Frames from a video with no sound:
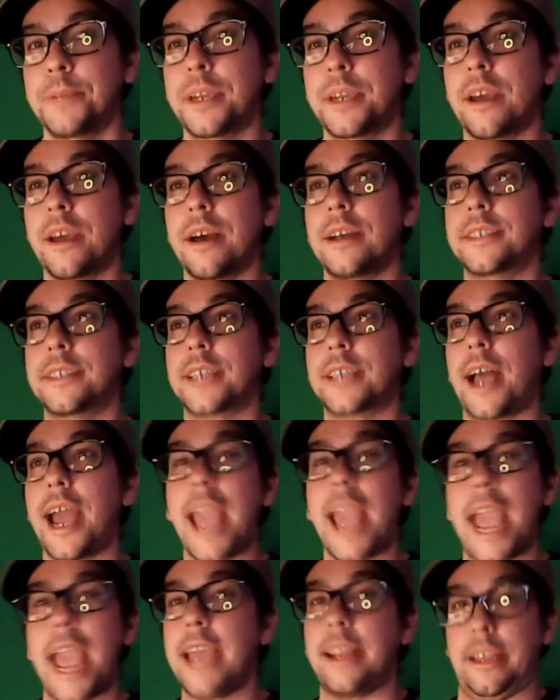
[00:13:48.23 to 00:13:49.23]
Because
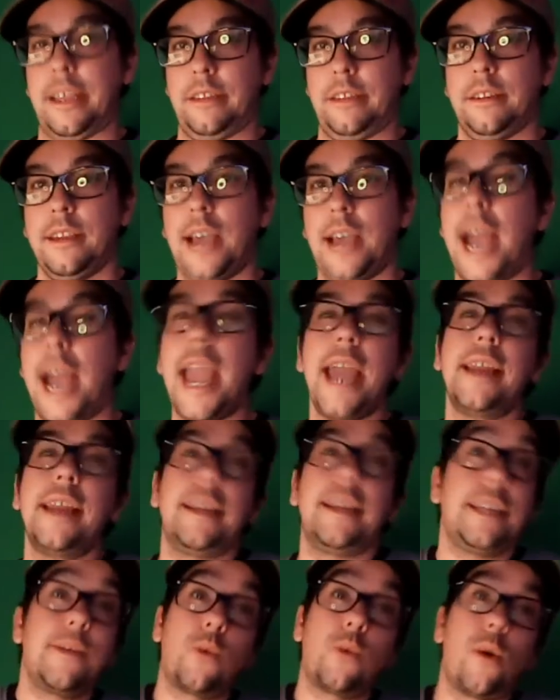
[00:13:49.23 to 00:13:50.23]
I hate it. I
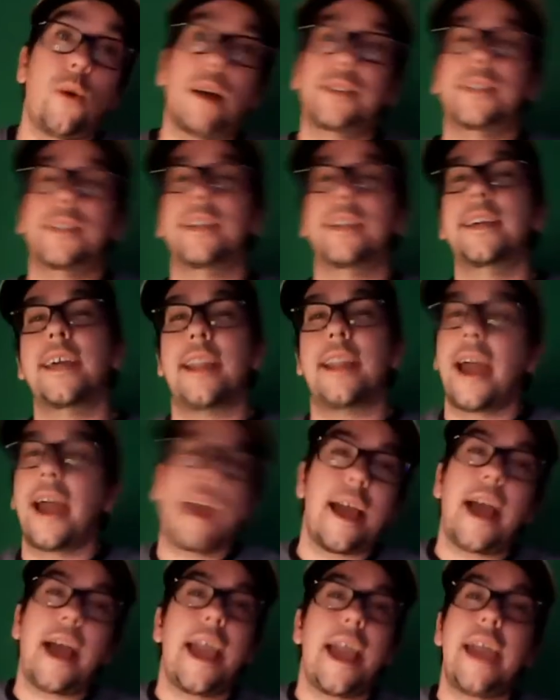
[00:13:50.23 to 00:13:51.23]
hate it. Even watching it again,
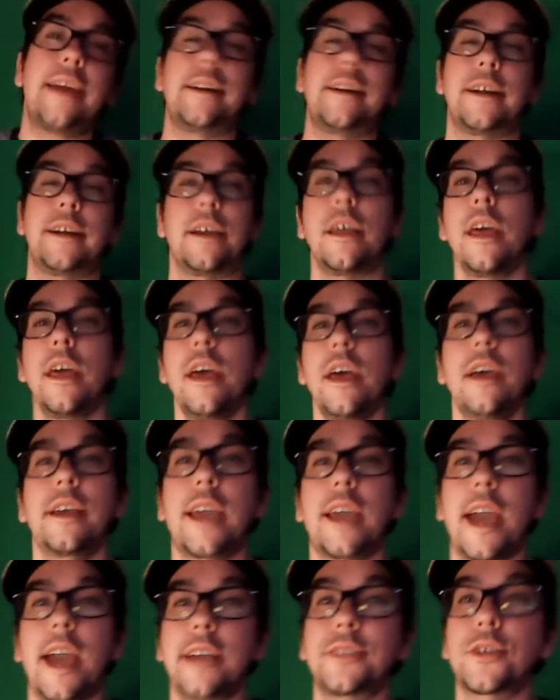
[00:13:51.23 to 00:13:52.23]
I hated it.
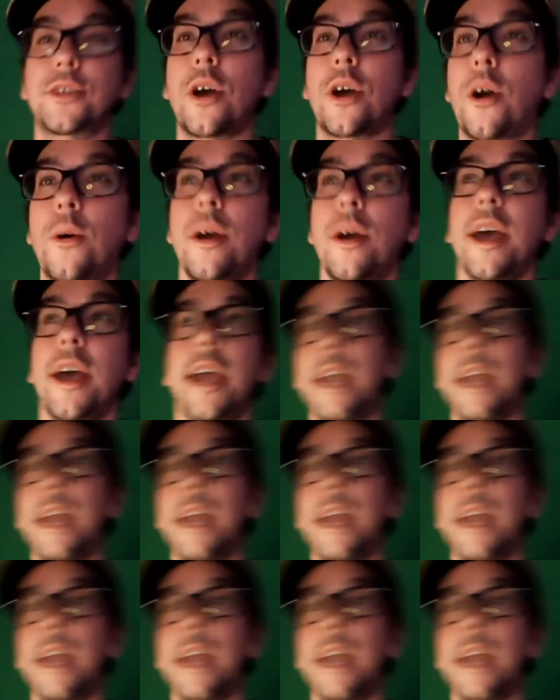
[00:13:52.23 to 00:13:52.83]
Okay, so